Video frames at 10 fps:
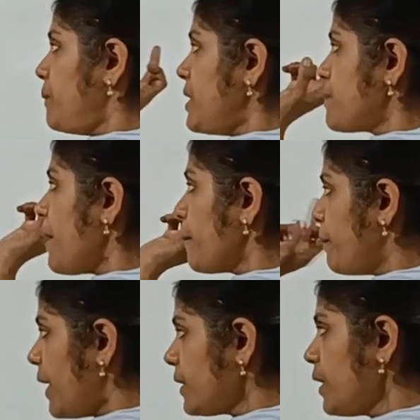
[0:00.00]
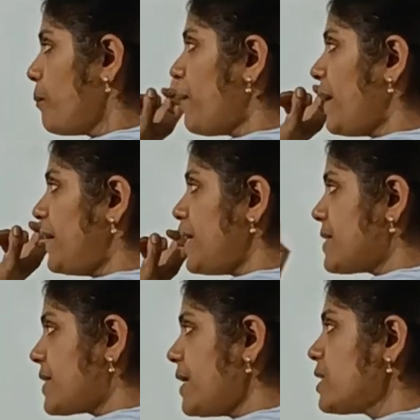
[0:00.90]
That means by birth, by
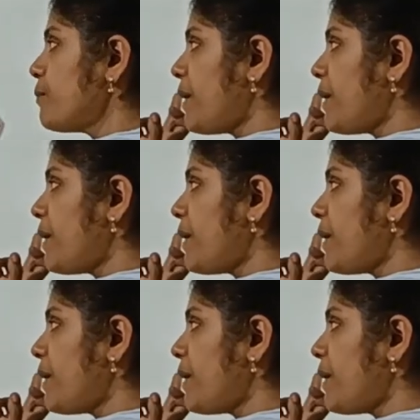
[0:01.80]
descent,